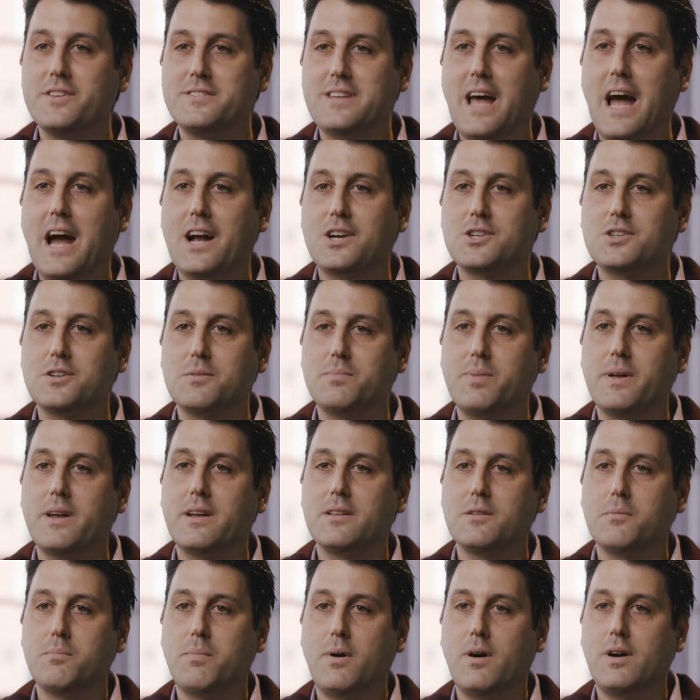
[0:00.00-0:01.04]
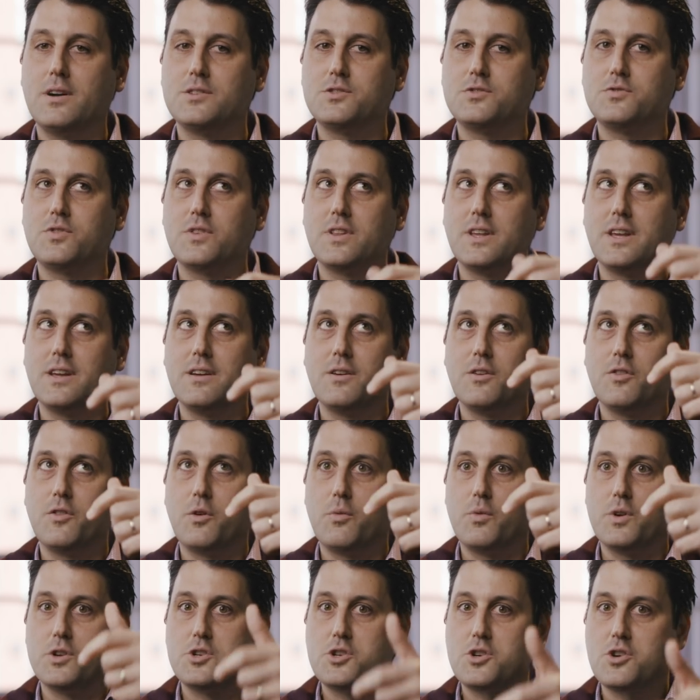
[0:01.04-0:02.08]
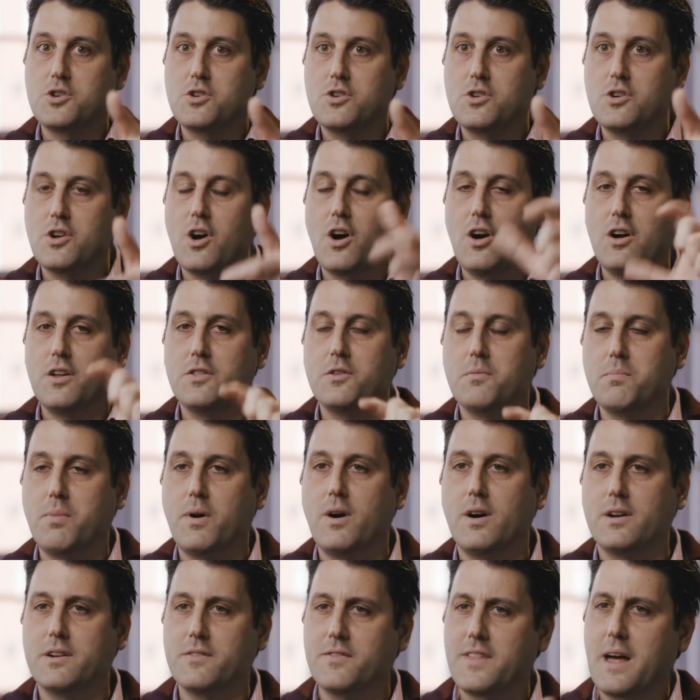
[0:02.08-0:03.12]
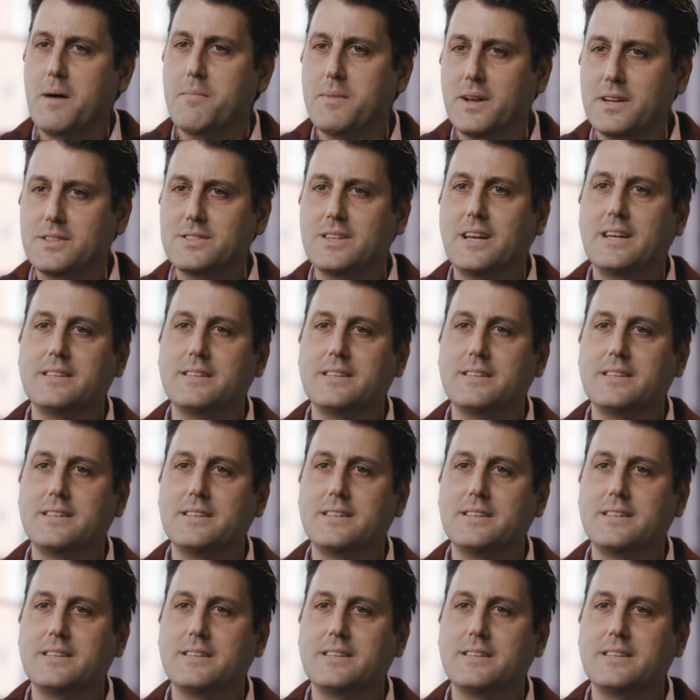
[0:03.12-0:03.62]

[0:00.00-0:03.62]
It's actually paying the bonds for the return on the bond, if that makes